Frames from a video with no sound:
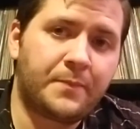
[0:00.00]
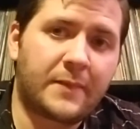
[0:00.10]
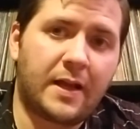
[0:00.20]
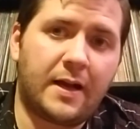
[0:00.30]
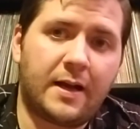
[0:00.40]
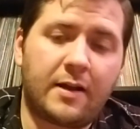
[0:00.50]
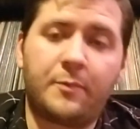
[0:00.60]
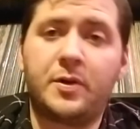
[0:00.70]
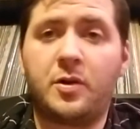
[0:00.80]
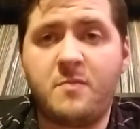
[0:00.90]
I hope
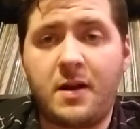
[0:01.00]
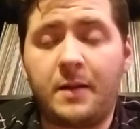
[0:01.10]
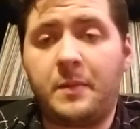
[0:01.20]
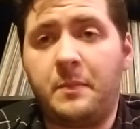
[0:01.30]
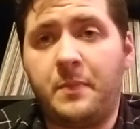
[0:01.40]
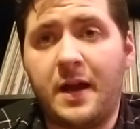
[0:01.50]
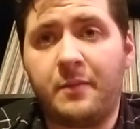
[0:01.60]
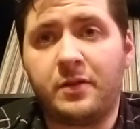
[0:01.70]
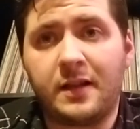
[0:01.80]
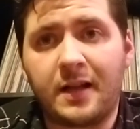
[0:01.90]
you don't mind me
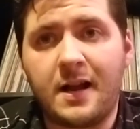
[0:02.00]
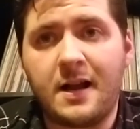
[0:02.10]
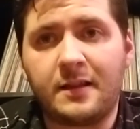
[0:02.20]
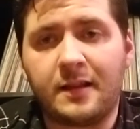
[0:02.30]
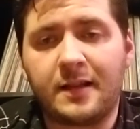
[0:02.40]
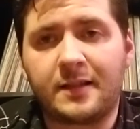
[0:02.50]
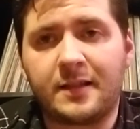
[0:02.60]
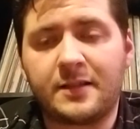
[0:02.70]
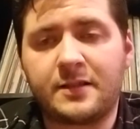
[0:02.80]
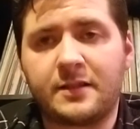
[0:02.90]
babbling on like
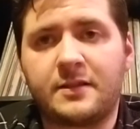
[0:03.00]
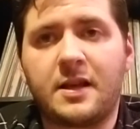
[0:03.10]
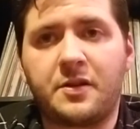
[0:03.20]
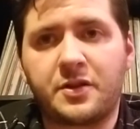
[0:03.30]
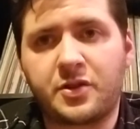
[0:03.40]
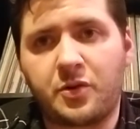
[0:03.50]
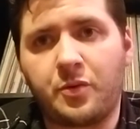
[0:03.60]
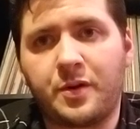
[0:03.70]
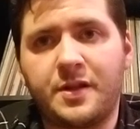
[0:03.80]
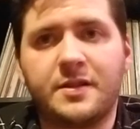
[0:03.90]
this and telling
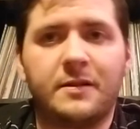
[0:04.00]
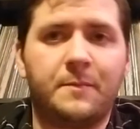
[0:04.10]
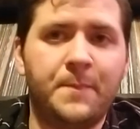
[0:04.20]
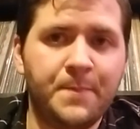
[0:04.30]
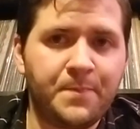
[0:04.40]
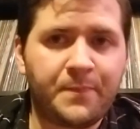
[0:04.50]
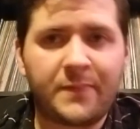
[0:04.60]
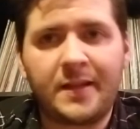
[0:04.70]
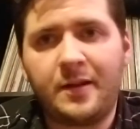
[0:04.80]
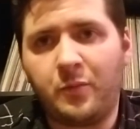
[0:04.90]
stories and
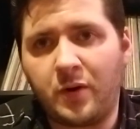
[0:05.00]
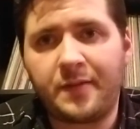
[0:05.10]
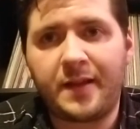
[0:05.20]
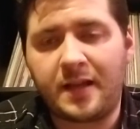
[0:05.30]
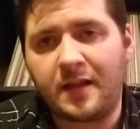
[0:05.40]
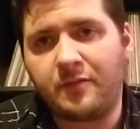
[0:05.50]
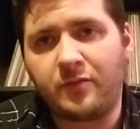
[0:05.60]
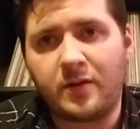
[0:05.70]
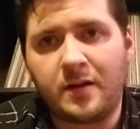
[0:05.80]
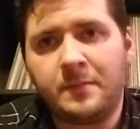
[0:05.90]
where they came
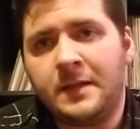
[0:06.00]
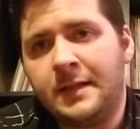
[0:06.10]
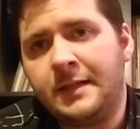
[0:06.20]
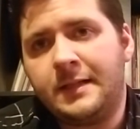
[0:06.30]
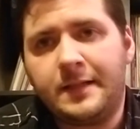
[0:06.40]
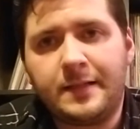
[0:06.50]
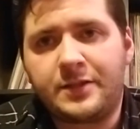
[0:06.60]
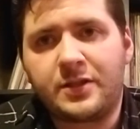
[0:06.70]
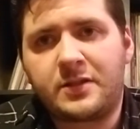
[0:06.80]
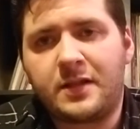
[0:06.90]
from. It
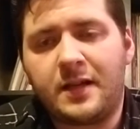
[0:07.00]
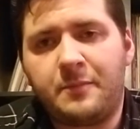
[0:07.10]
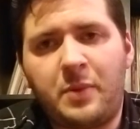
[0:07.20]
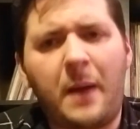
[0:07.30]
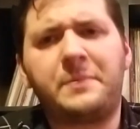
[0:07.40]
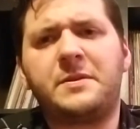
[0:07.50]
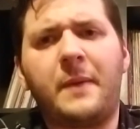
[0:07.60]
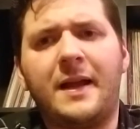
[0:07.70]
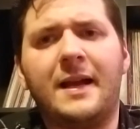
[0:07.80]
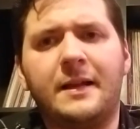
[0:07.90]
just pops in
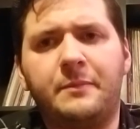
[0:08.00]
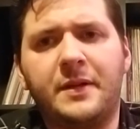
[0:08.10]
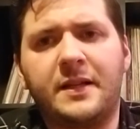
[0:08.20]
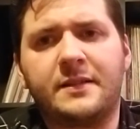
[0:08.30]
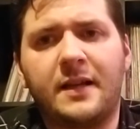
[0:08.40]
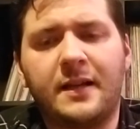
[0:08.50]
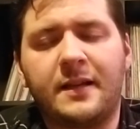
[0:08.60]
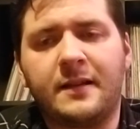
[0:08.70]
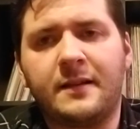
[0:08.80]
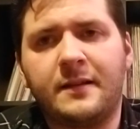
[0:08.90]
my head because it
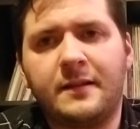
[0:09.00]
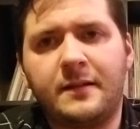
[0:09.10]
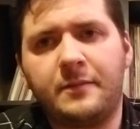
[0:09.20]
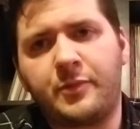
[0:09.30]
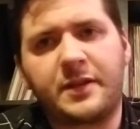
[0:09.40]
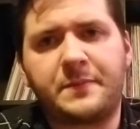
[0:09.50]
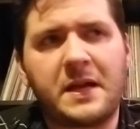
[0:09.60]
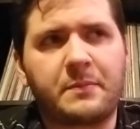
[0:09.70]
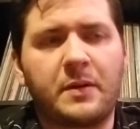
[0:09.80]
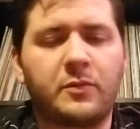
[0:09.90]
brings
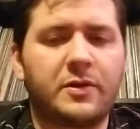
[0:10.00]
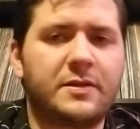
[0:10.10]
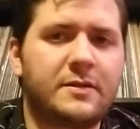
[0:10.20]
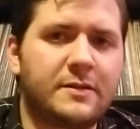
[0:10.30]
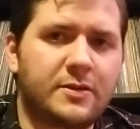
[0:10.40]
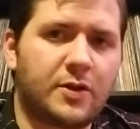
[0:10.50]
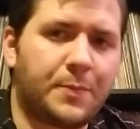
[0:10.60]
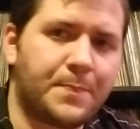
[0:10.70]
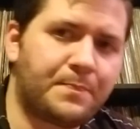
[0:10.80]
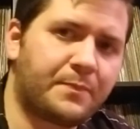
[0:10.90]
back memories. So,
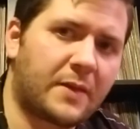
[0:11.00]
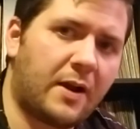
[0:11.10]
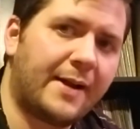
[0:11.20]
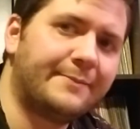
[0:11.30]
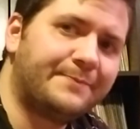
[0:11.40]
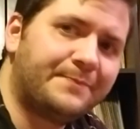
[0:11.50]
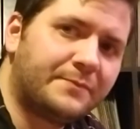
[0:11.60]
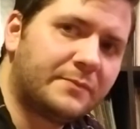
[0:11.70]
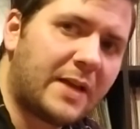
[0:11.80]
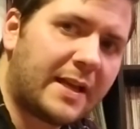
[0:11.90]
all right,
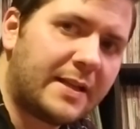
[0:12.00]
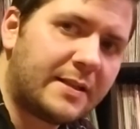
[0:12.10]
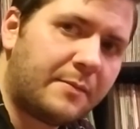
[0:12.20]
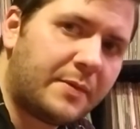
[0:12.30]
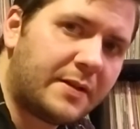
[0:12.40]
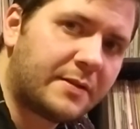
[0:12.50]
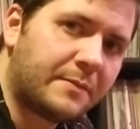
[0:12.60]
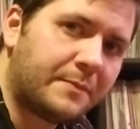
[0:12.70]
take it easy. Peace.